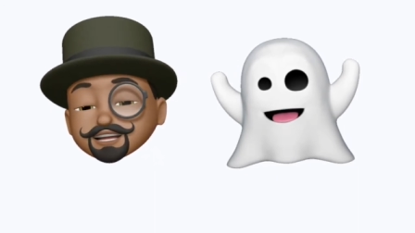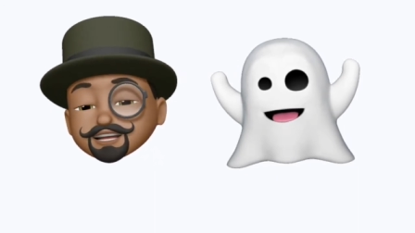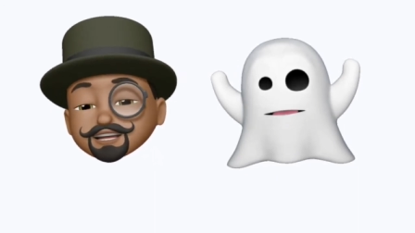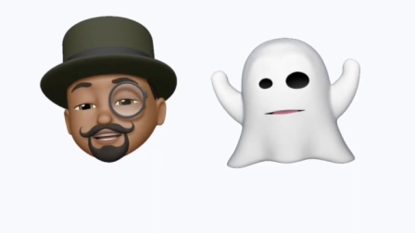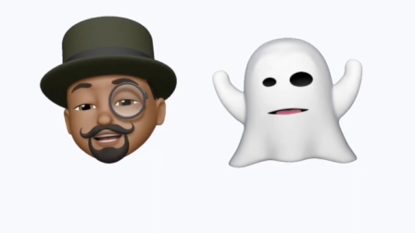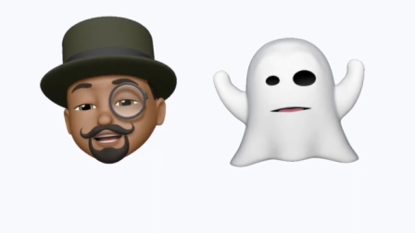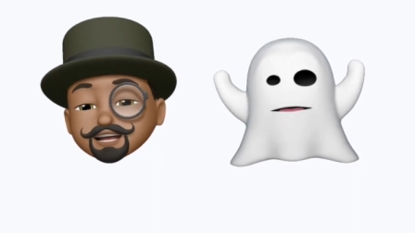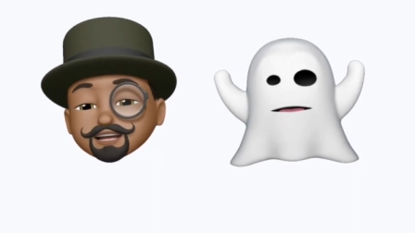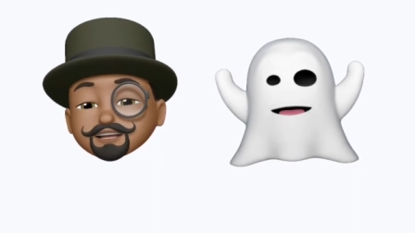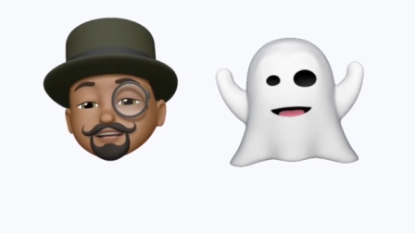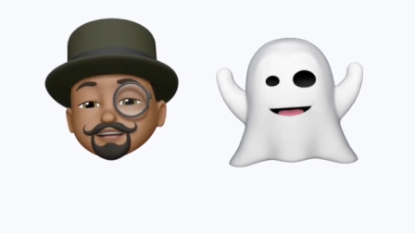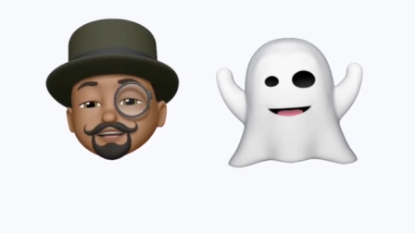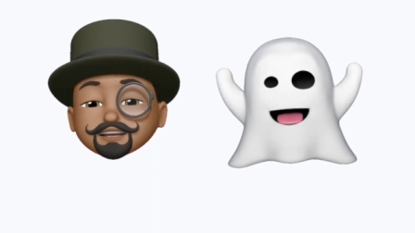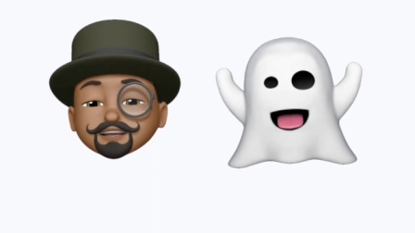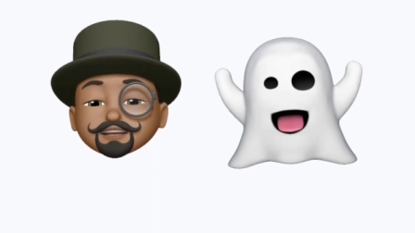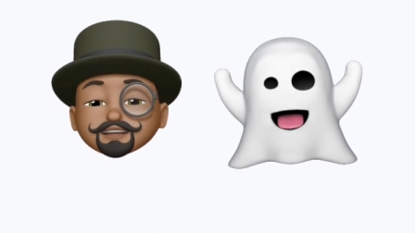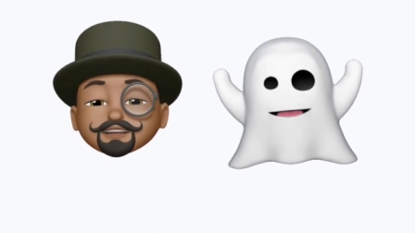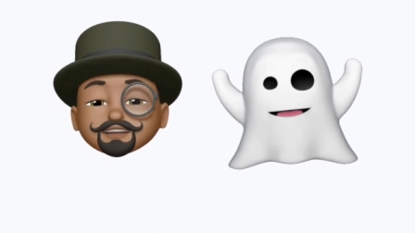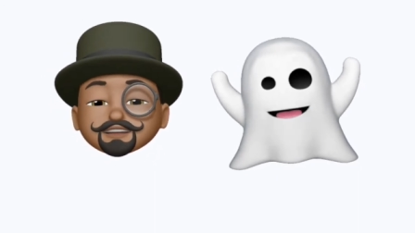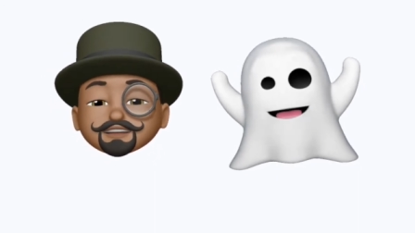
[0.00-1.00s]
But first I
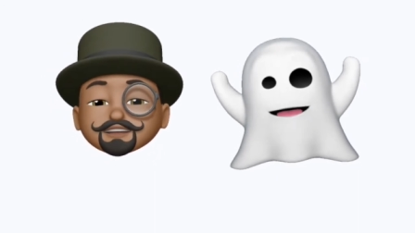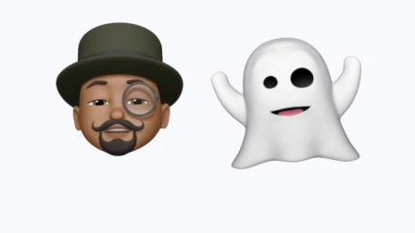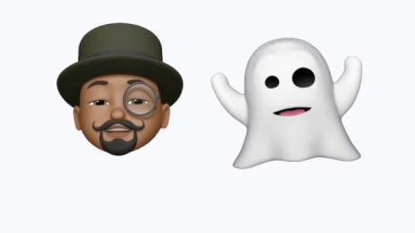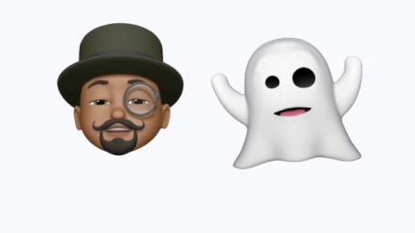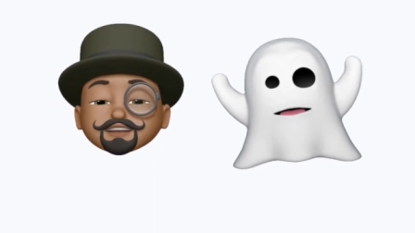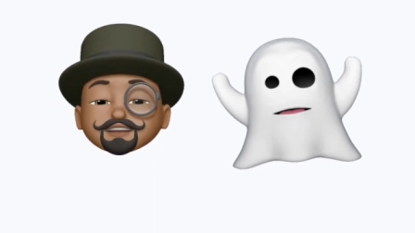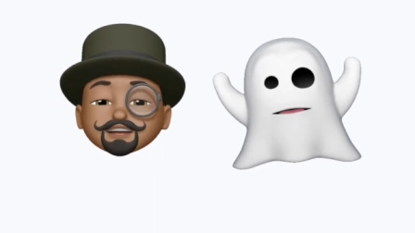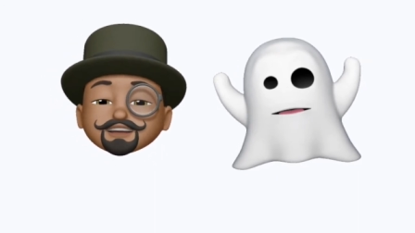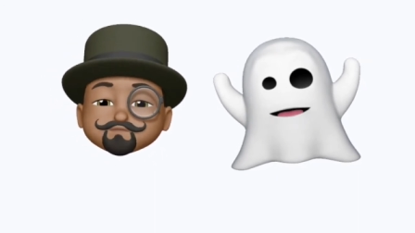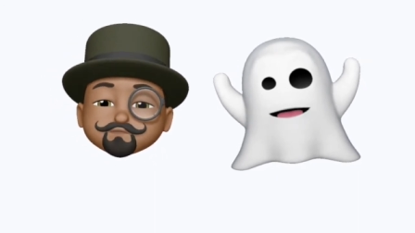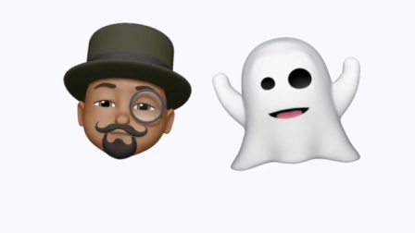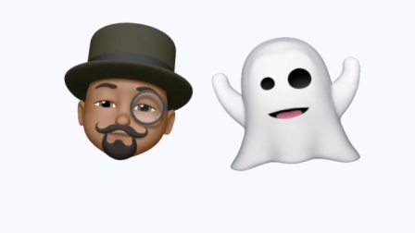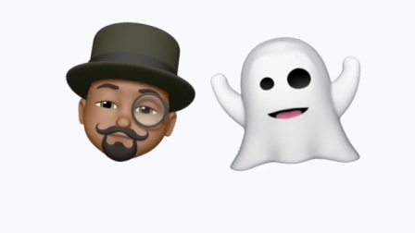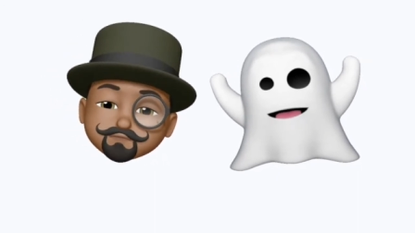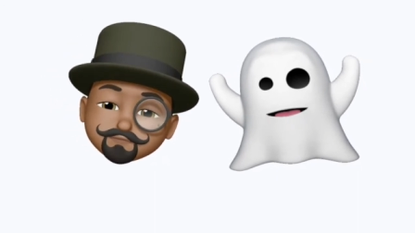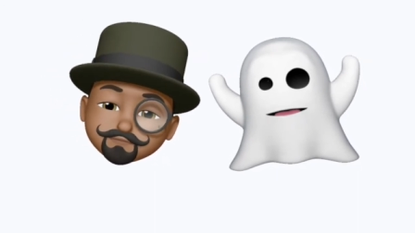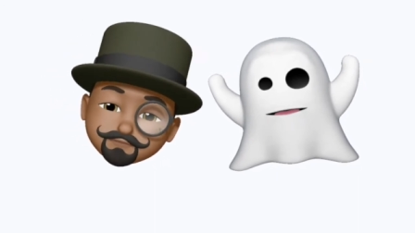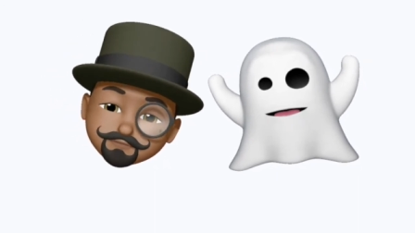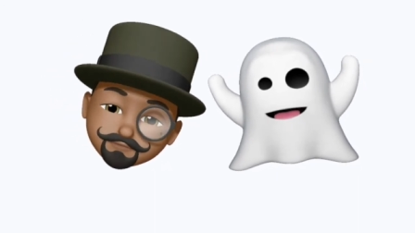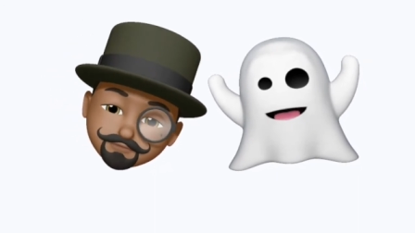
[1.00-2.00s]
have a joke.
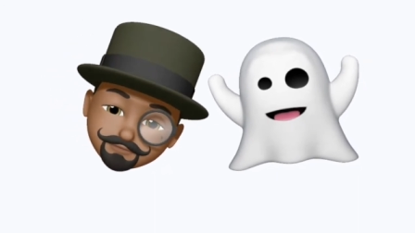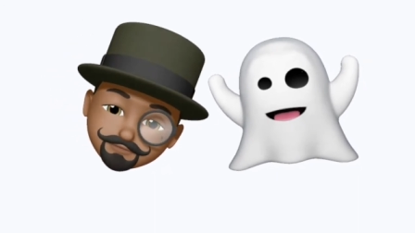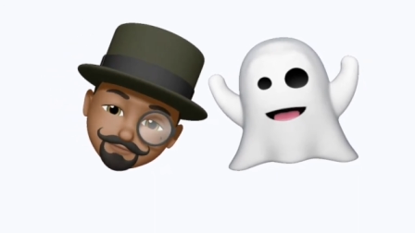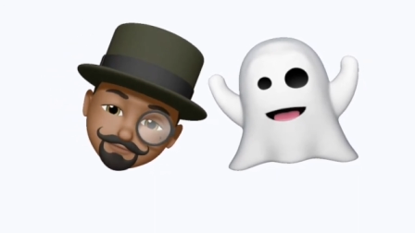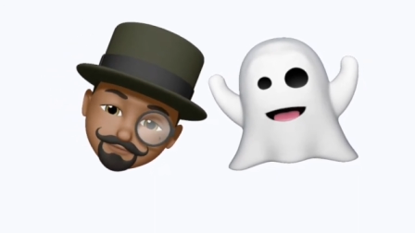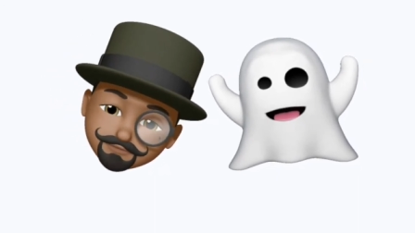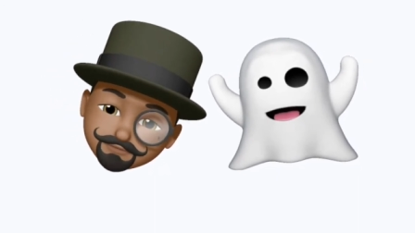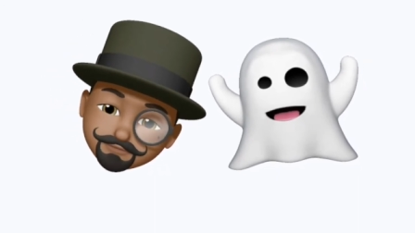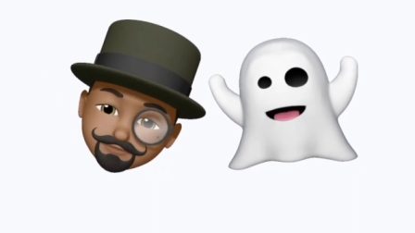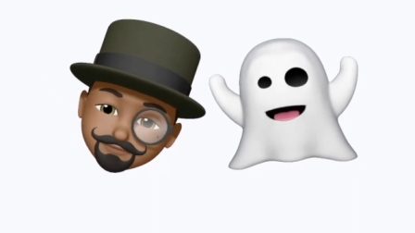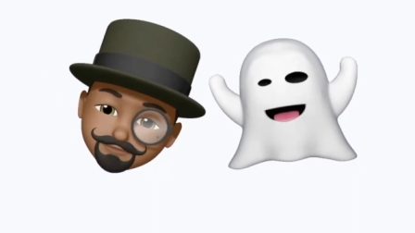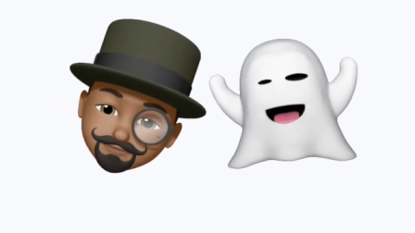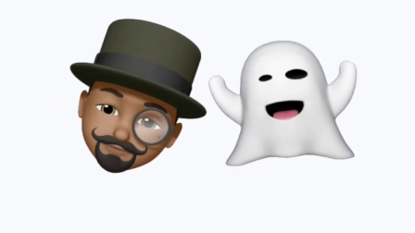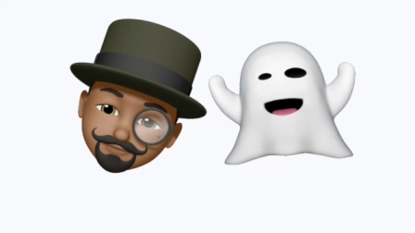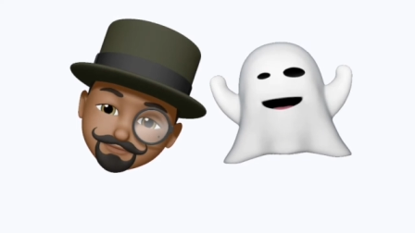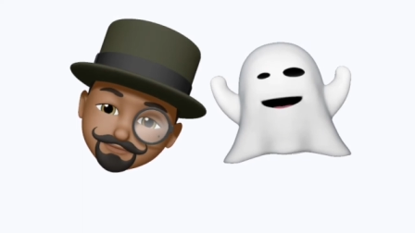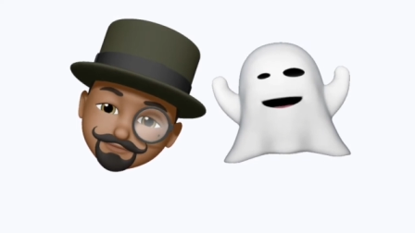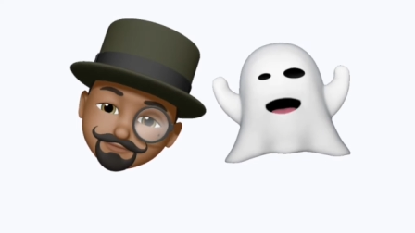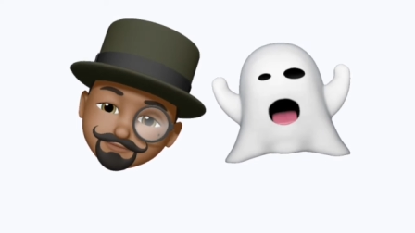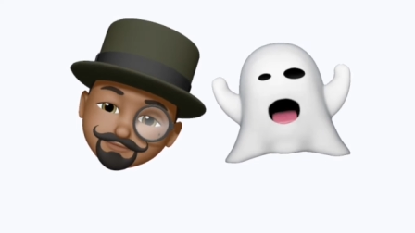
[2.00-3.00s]

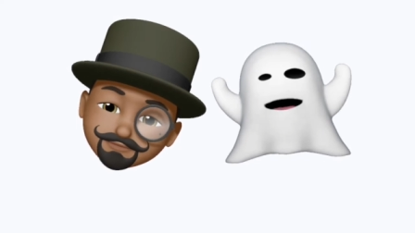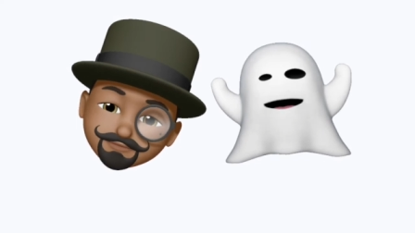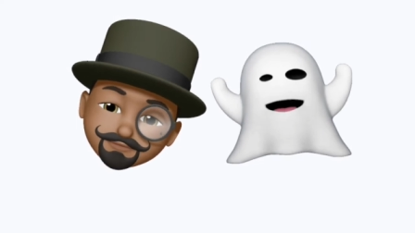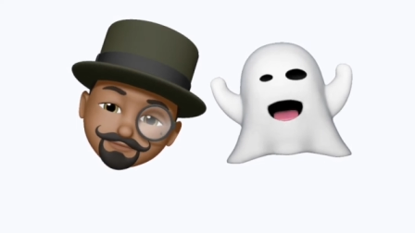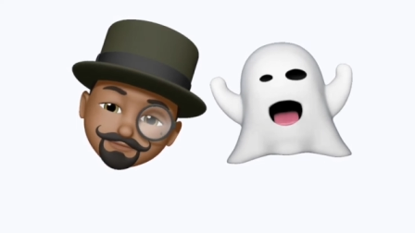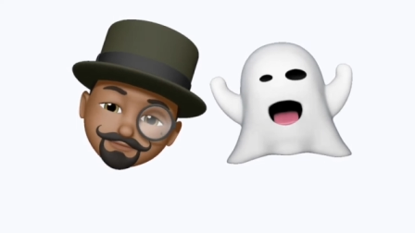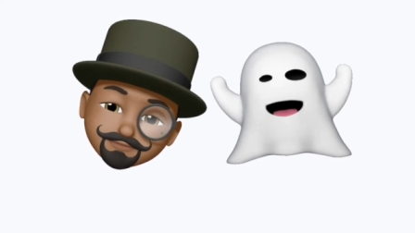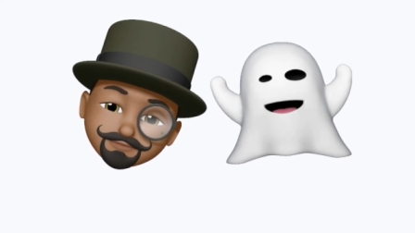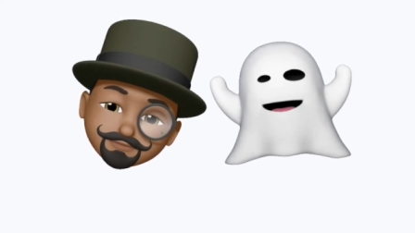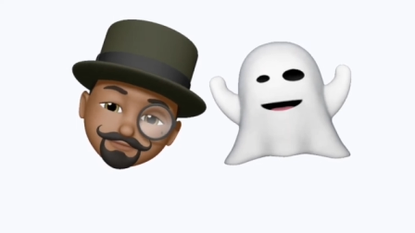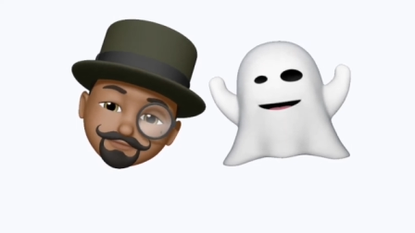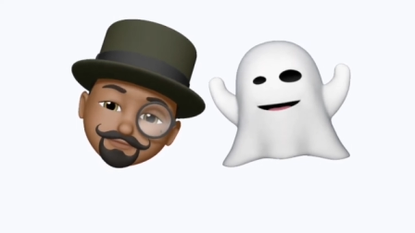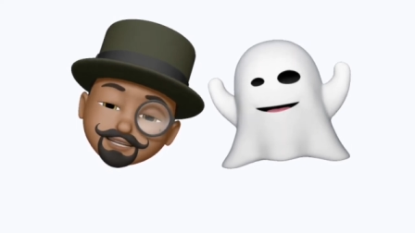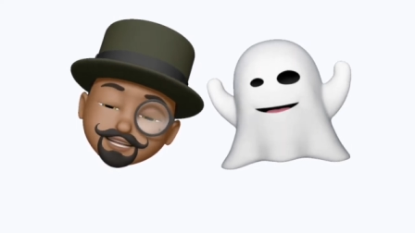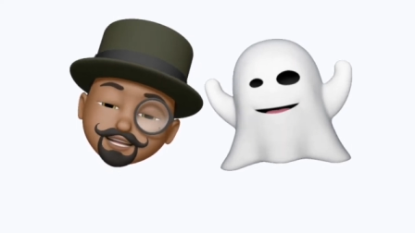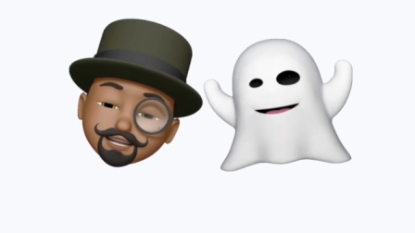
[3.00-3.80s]
Knock knock.